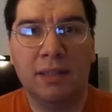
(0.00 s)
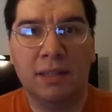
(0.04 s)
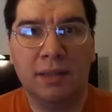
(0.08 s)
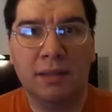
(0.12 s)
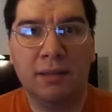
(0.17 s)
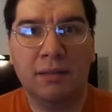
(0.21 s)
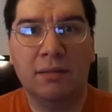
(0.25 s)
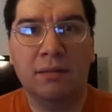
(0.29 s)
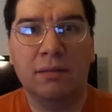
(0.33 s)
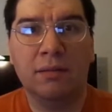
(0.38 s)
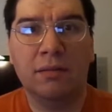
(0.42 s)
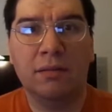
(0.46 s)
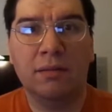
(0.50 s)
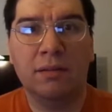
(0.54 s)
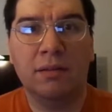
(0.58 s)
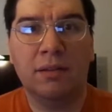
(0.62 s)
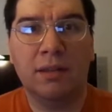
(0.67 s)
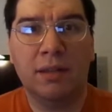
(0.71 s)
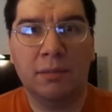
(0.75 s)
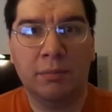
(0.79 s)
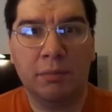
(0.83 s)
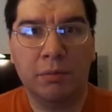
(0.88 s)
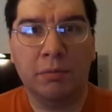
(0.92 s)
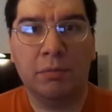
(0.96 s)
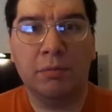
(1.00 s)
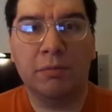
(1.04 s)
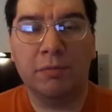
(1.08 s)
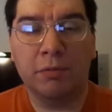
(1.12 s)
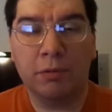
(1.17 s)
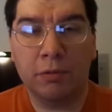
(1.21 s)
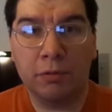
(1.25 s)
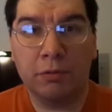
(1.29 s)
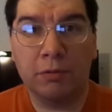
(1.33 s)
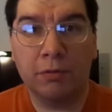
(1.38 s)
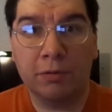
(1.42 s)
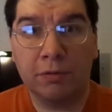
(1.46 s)
in The Nightmare
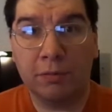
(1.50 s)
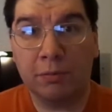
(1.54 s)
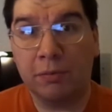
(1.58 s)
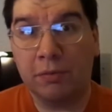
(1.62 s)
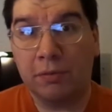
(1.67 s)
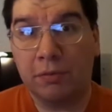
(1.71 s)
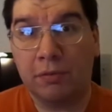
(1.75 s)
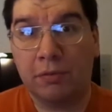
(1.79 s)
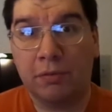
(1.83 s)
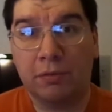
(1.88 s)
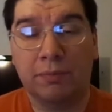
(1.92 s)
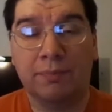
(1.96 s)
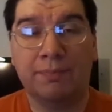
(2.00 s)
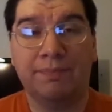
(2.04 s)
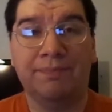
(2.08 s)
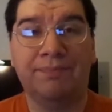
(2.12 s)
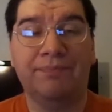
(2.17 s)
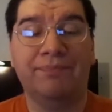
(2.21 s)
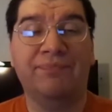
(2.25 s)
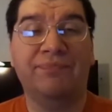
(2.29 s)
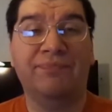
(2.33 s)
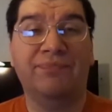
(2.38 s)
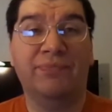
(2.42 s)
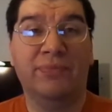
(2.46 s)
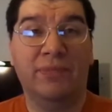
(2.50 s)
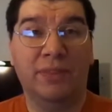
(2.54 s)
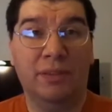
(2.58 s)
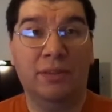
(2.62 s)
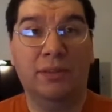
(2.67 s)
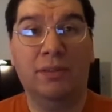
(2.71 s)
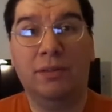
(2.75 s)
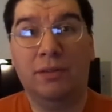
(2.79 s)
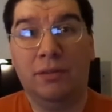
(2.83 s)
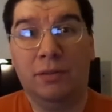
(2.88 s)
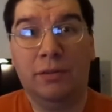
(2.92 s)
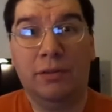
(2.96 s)
Before Christmas.
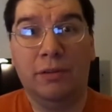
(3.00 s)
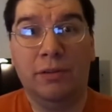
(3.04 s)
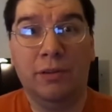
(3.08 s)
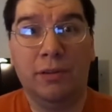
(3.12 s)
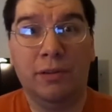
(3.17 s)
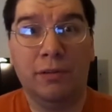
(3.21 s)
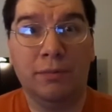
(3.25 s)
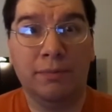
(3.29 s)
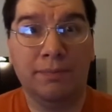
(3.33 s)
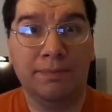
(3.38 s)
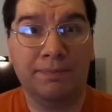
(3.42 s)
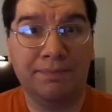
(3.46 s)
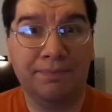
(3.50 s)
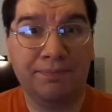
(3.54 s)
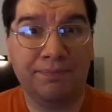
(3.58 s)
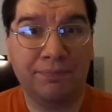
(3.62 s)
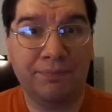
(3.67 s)
So there you go.